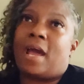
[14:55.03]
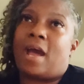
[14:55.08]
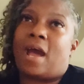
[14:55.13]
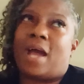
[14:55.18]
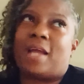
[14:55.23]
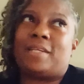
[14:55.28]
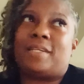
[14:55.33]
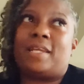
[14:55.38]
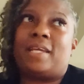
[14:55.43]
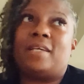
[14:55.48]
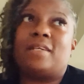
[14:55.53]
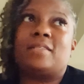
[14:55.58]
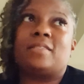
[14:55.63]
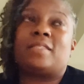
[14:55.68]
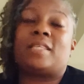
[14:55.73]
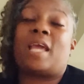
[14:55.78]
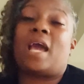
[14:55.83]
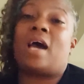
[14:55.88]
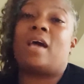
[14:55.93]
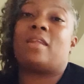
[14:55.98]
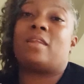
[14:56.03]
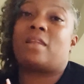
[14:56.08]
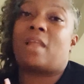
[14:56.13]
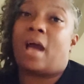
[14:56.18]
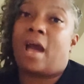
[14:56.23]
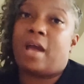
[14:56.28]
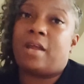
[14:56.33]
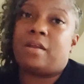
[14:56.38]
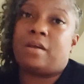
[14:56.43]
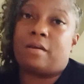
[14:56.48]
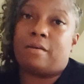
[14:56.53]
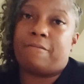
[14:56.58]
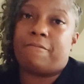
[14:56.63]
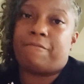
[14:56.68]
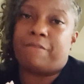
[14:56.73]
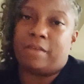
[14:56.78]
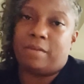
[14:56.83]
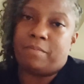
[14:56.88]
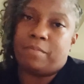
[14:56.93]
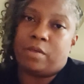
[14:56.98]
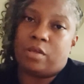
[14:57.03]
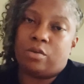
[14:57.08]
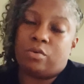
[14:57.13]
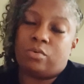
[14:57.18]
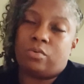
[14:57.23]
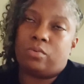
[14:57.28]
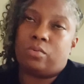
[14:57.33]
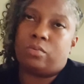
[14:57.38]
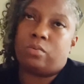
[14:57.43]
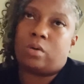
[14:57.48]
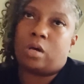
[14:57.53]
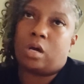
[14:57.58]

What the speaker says: didn't see a lot of female